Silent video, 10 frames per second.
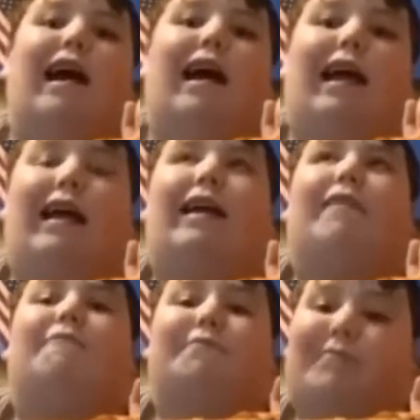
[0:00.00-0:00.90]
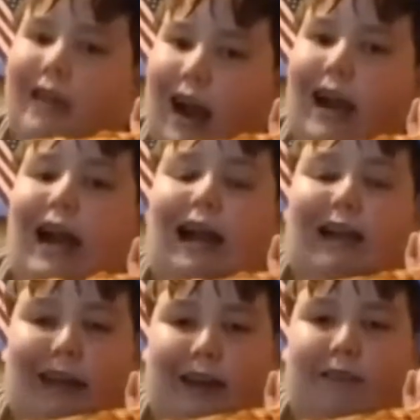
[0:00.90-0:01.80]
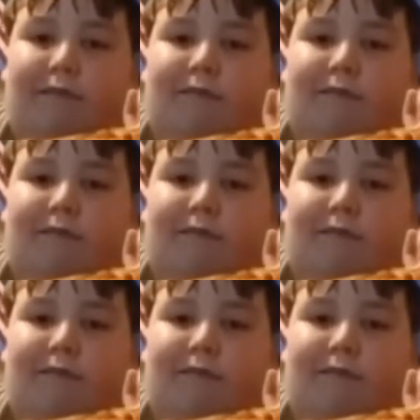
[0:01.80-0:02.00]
a 9 out of 10.